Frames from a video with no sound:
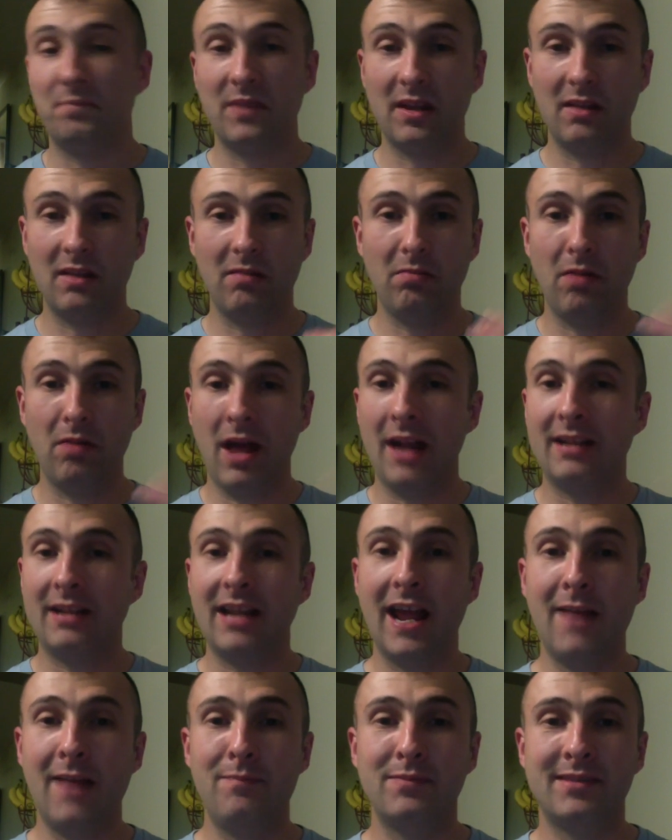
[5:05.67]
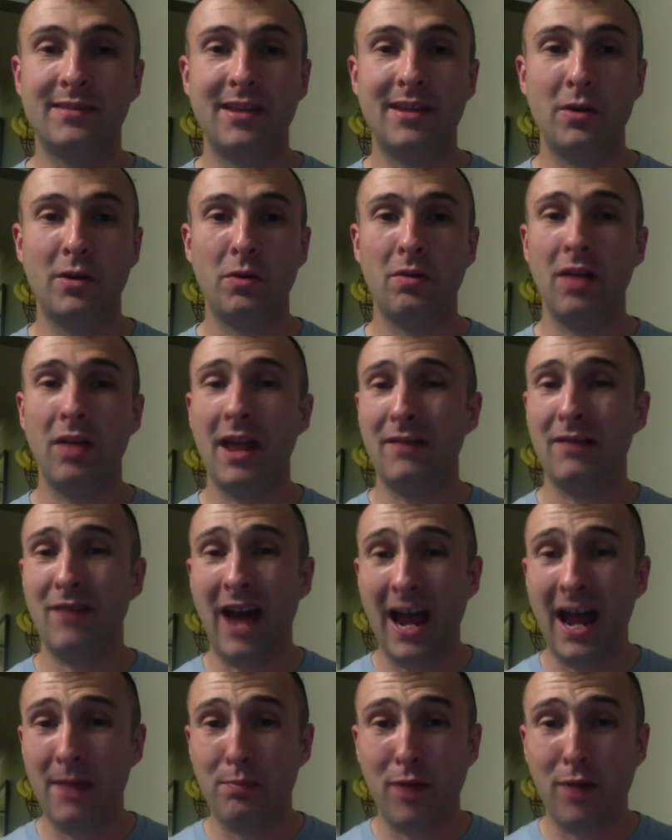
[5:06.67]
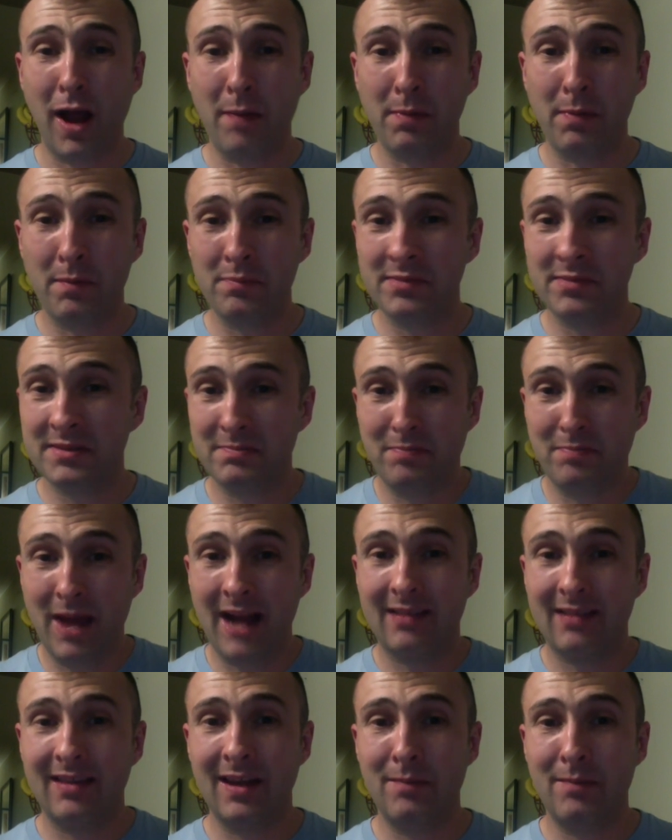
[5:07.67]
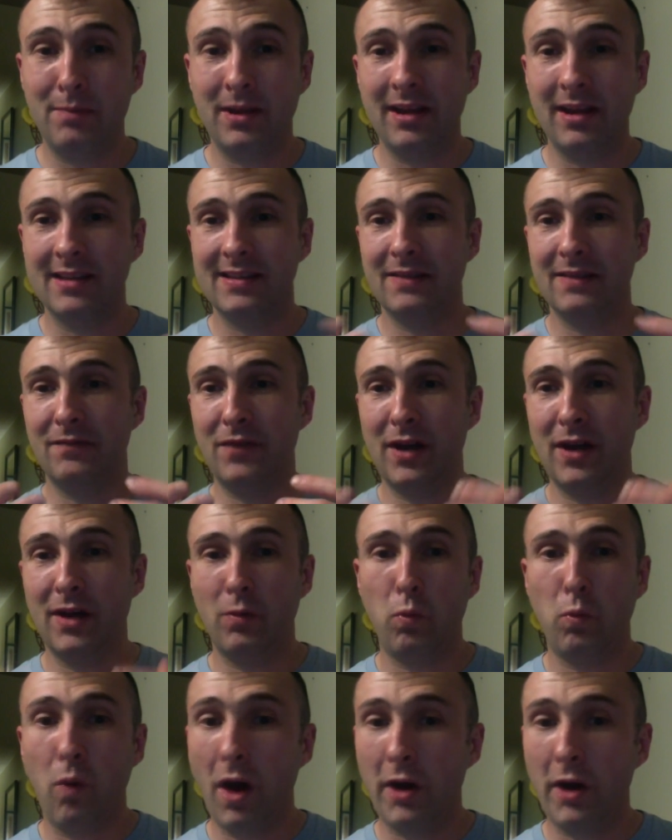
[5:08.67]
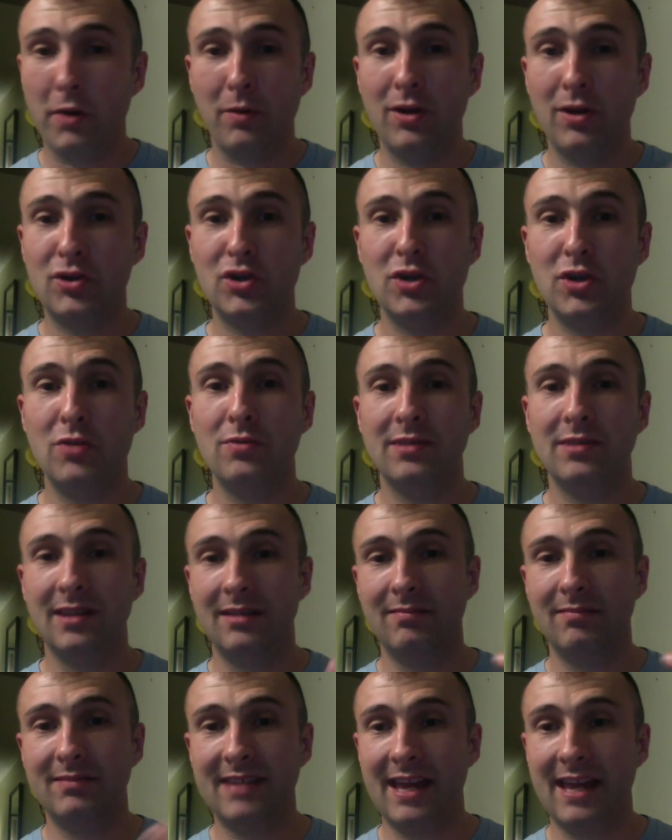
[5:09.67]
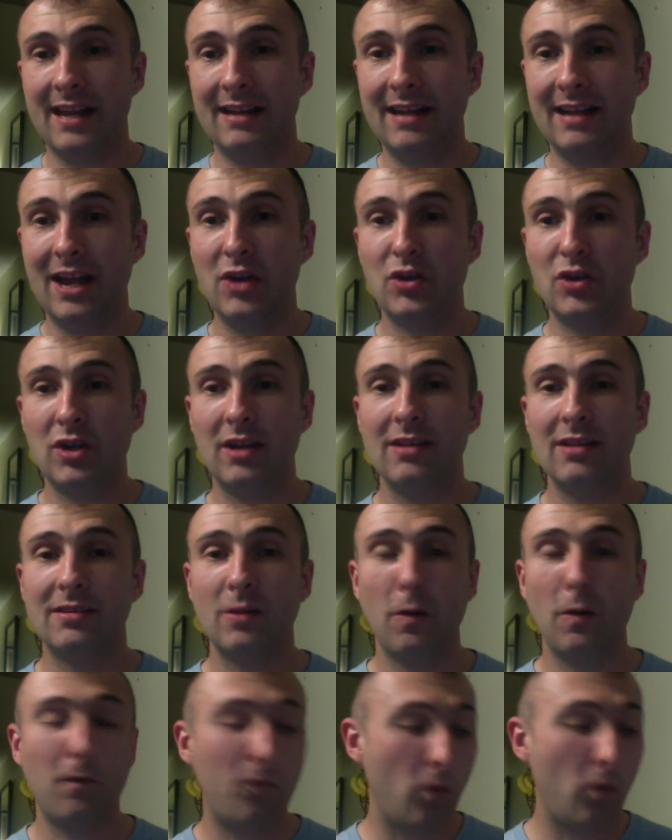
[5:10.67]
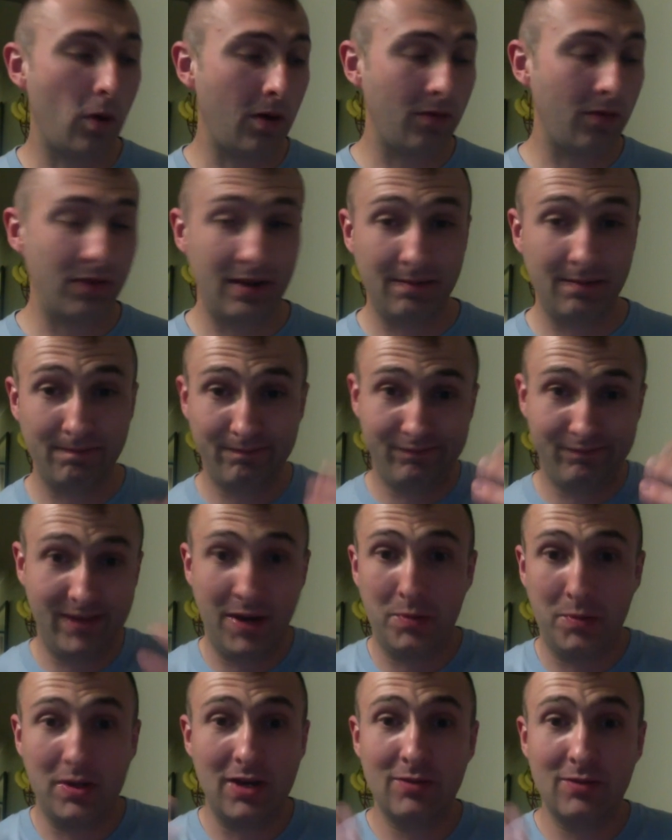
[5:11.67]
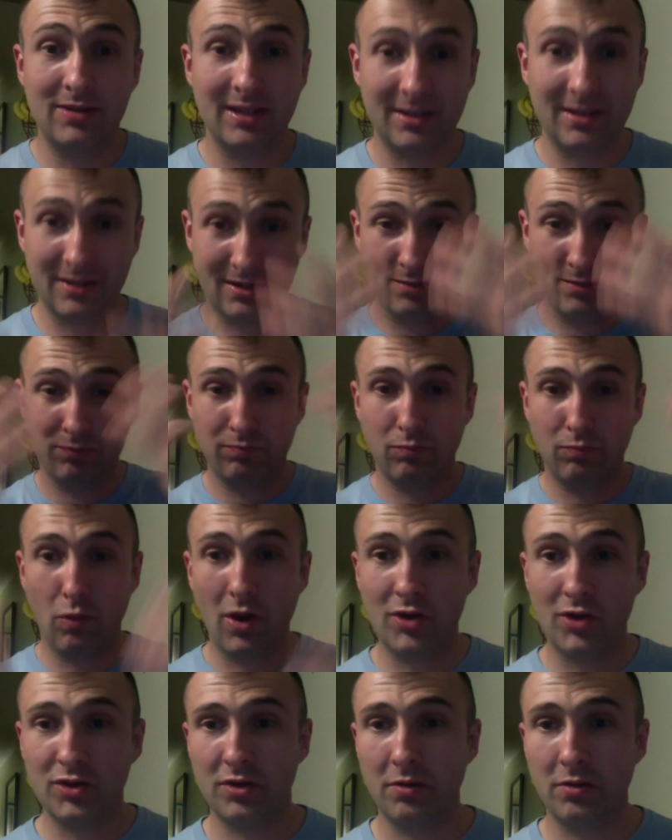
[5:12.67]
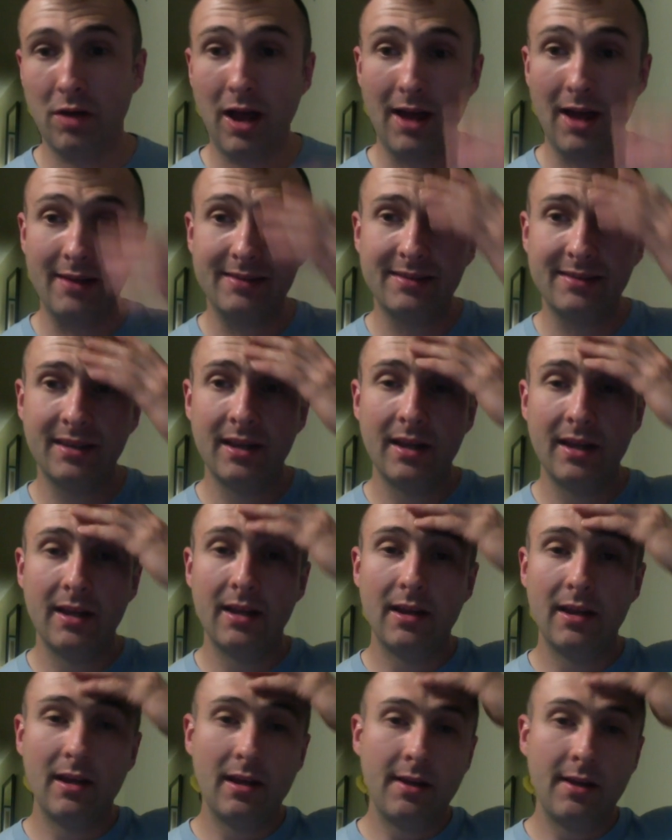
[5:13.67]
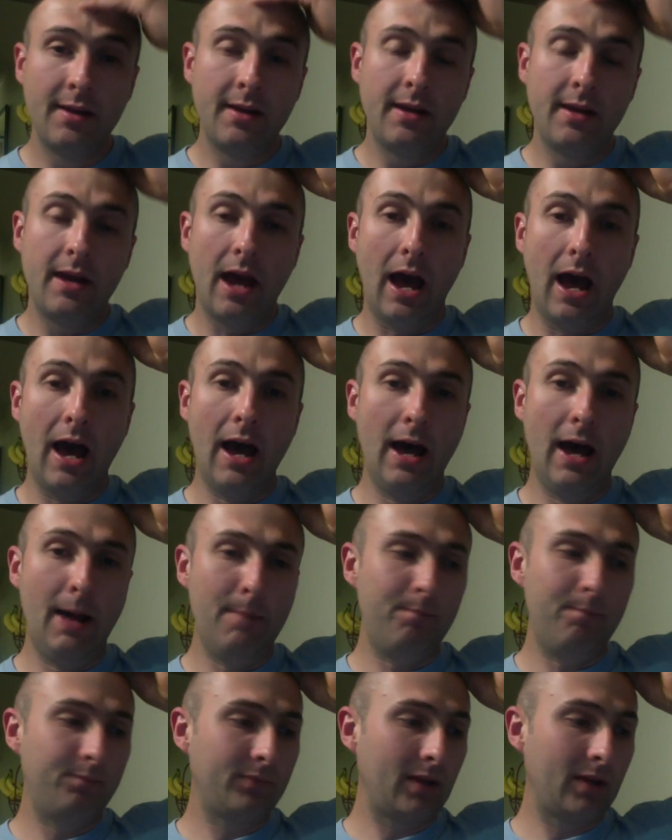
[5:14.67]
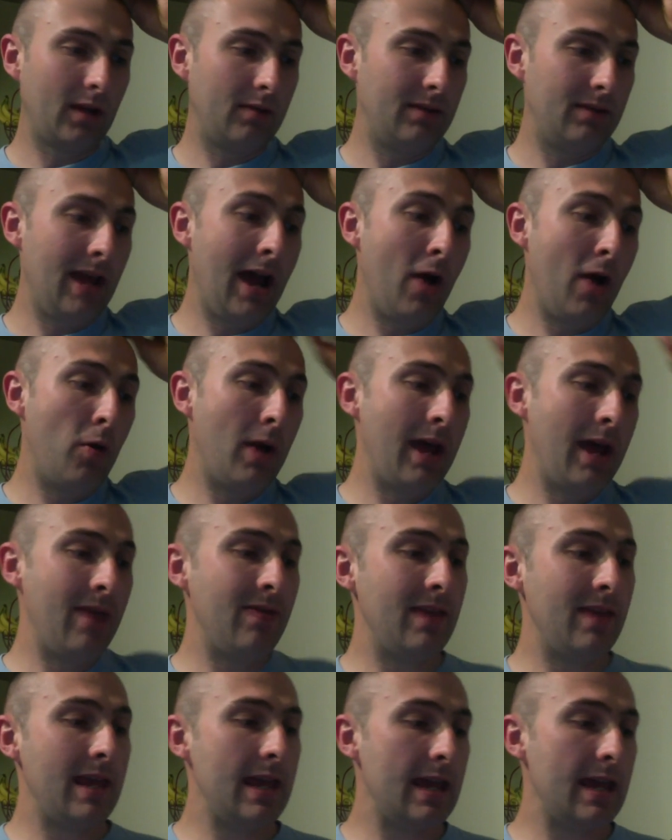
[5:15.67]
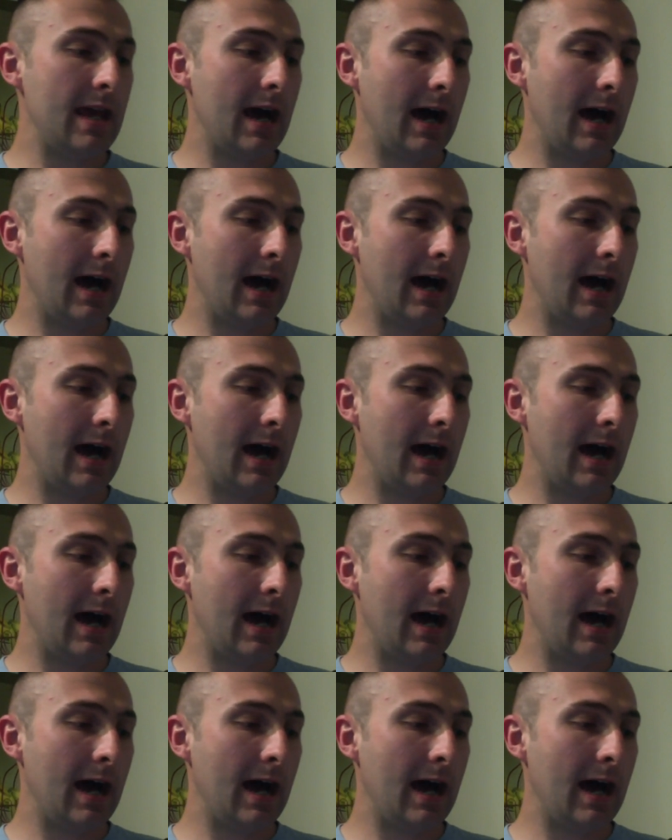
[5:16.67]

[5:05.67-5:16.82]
A lot of times there were a lot of eye problems back then because of water issues and sanitation and so forth, and they would use it to wash their eyes. Now, in the